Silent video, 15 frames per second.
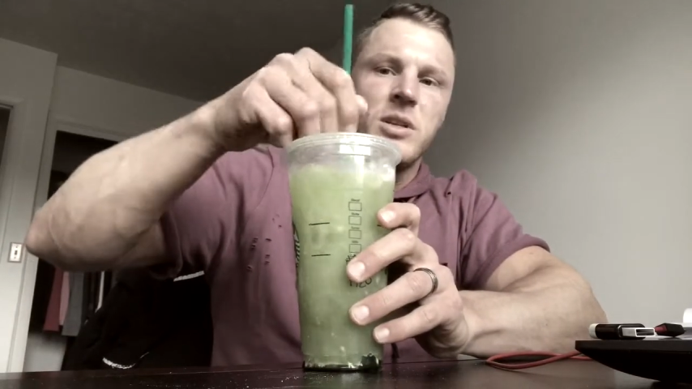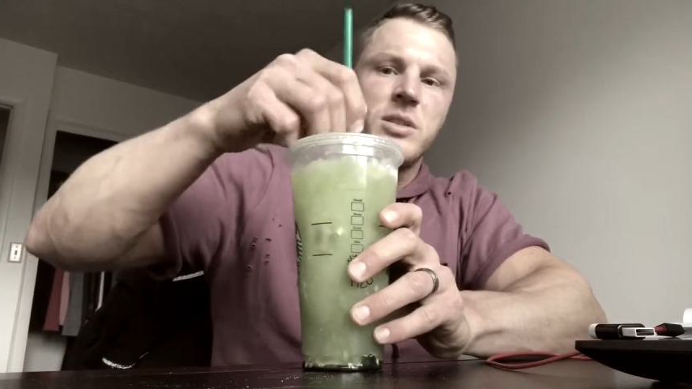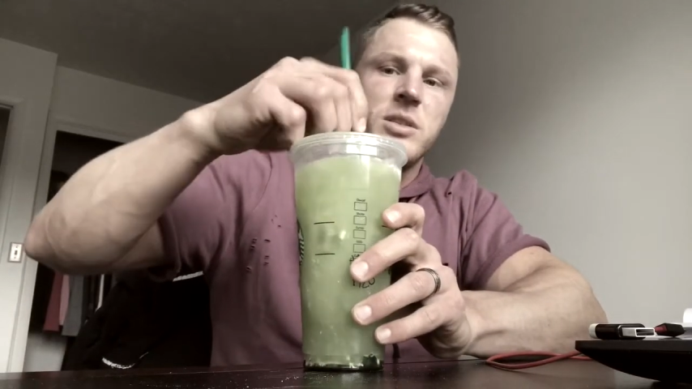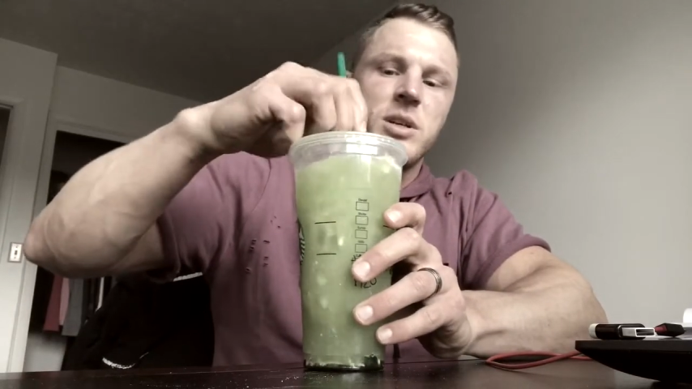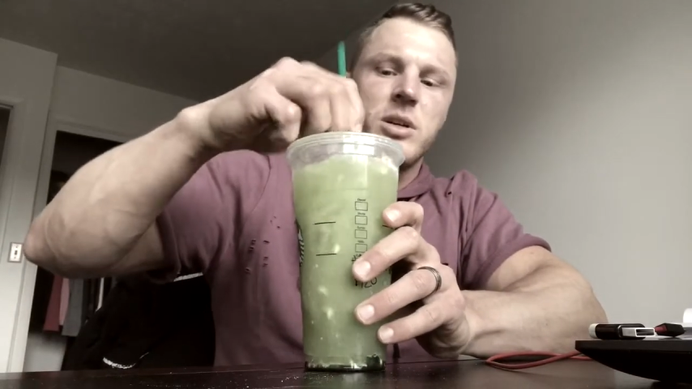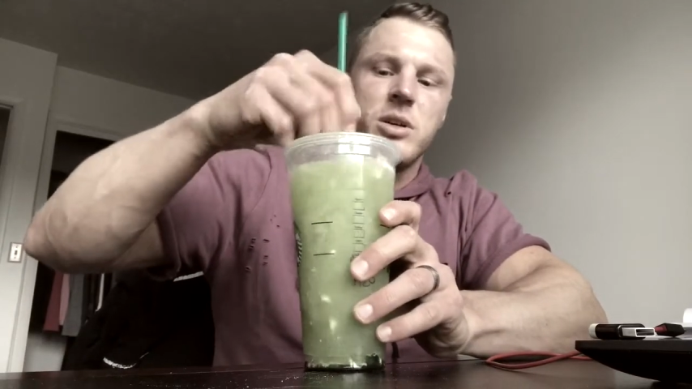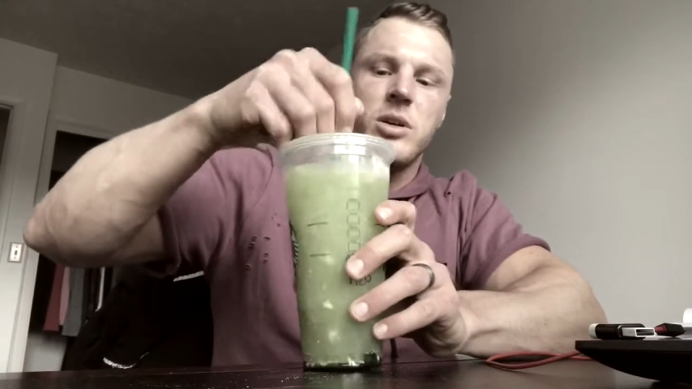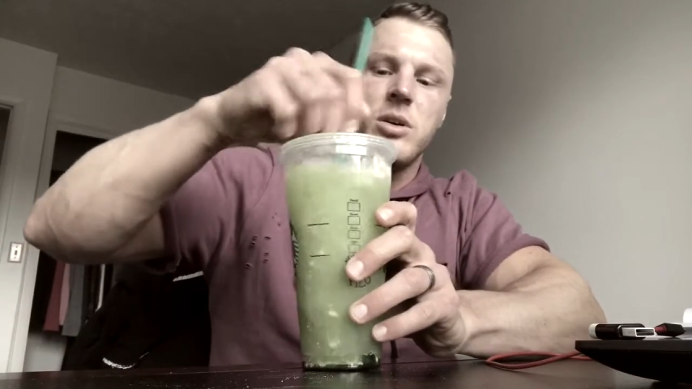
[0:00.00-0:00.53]

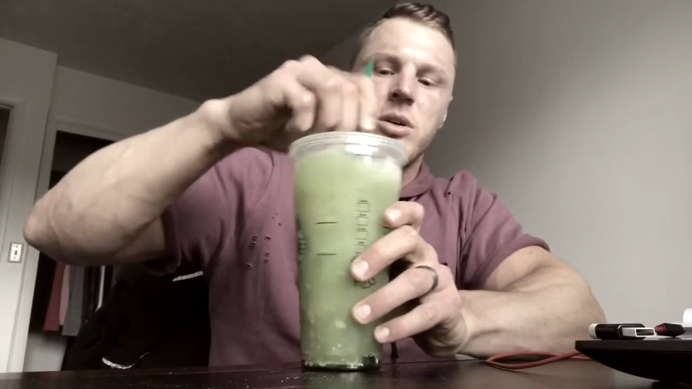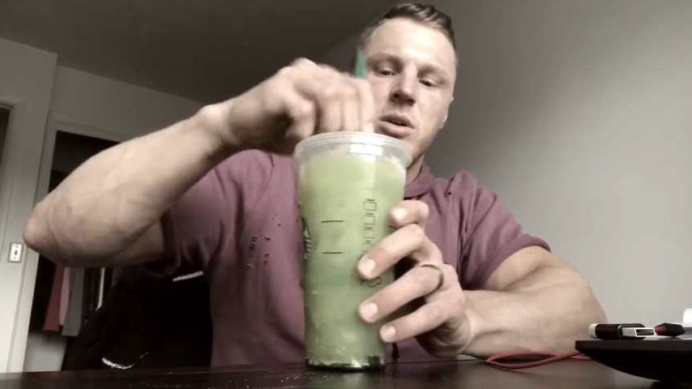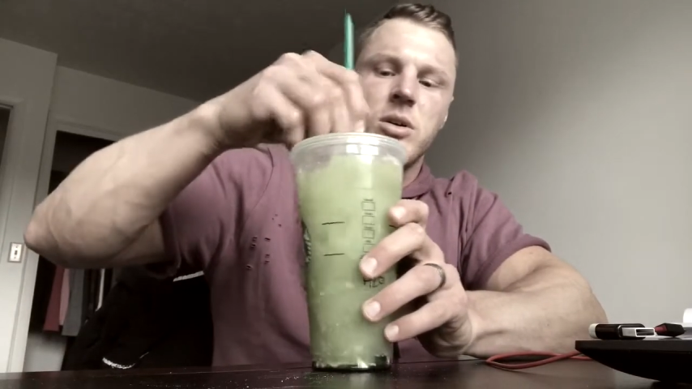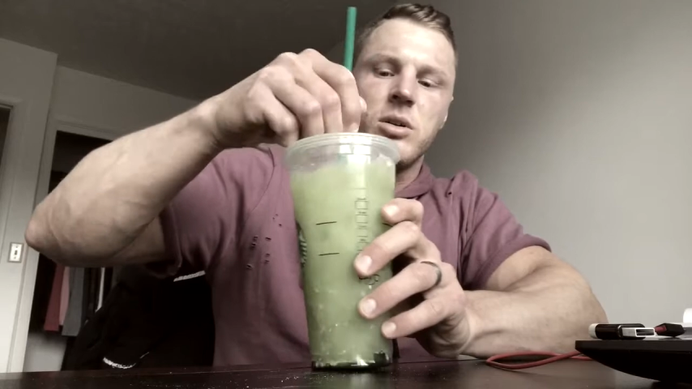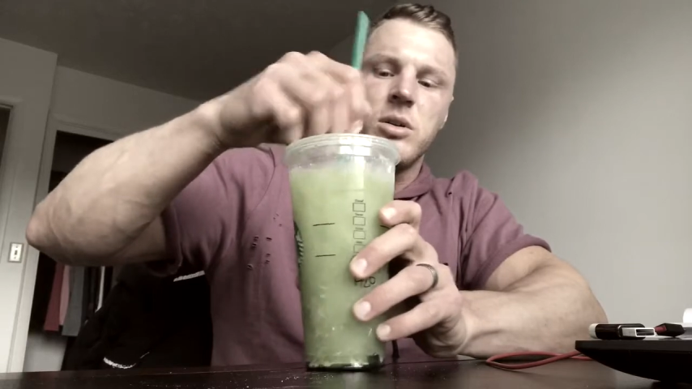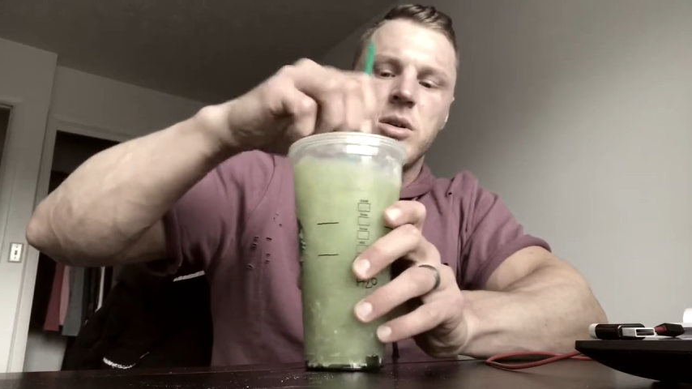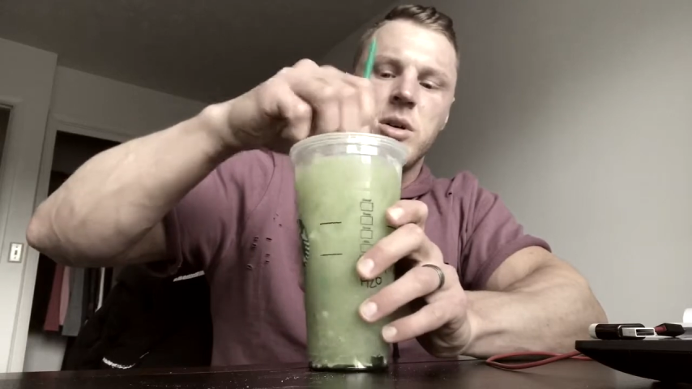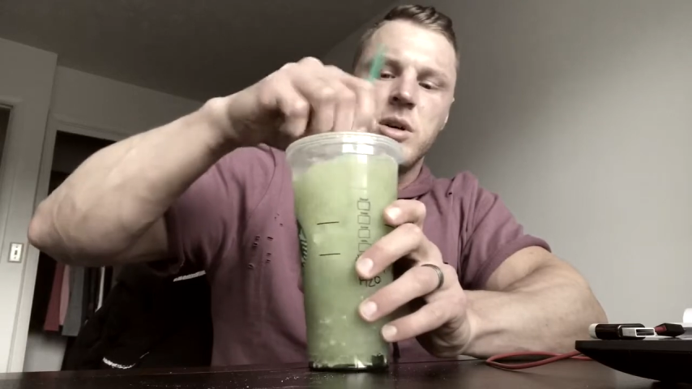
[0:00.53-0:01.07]

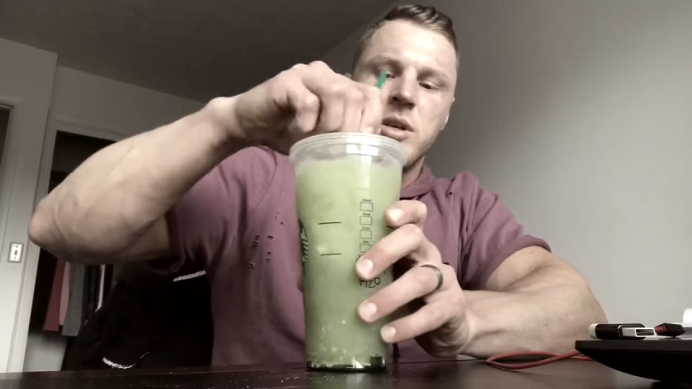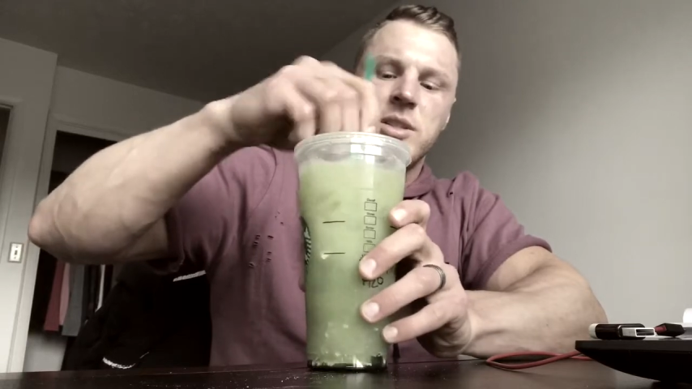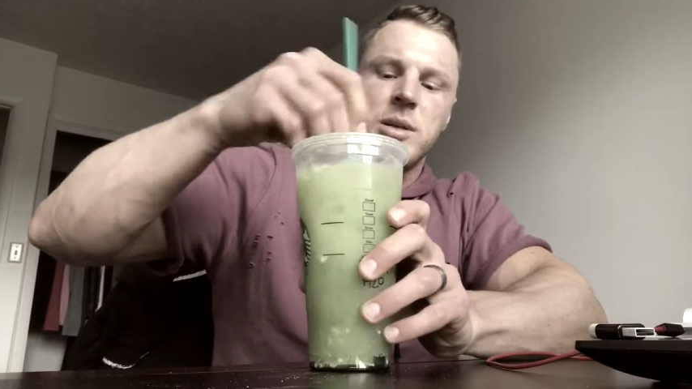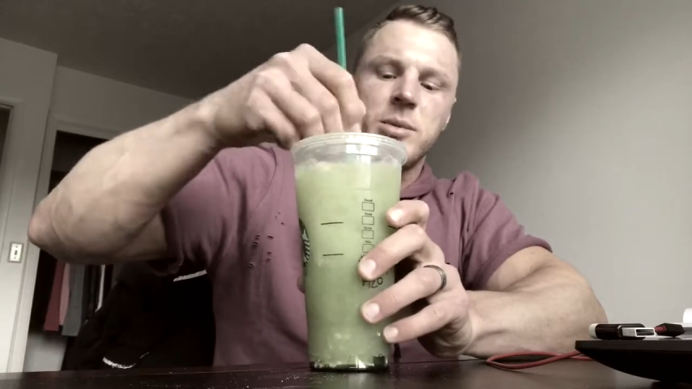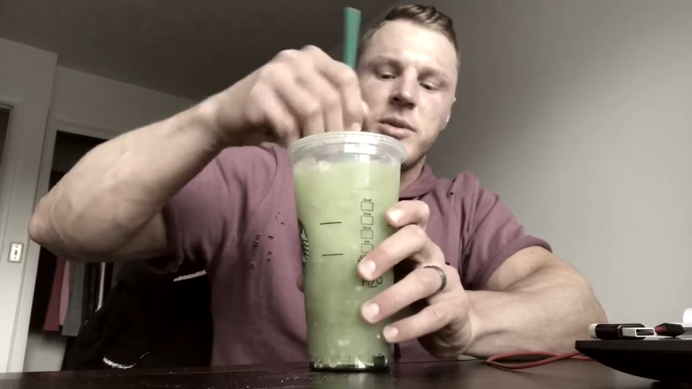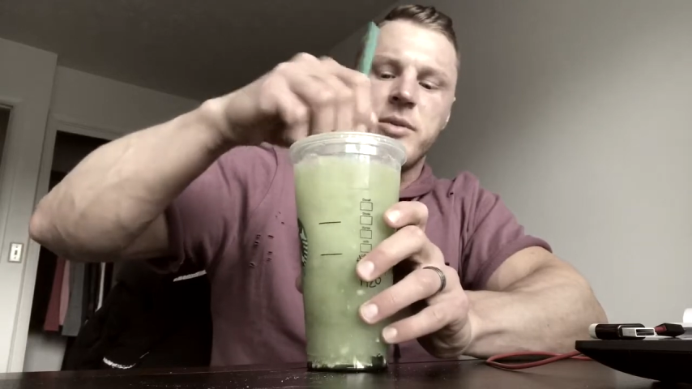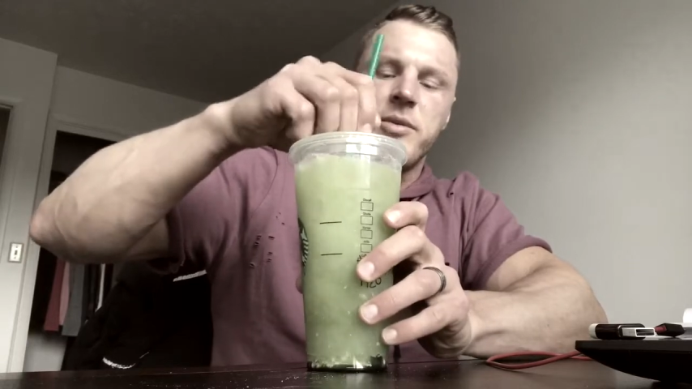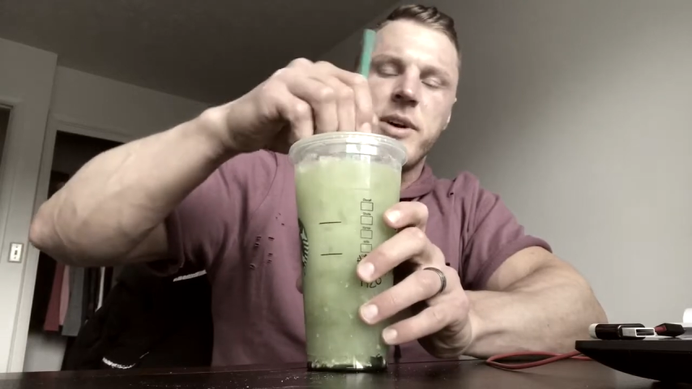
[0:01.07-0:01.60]
cereal, something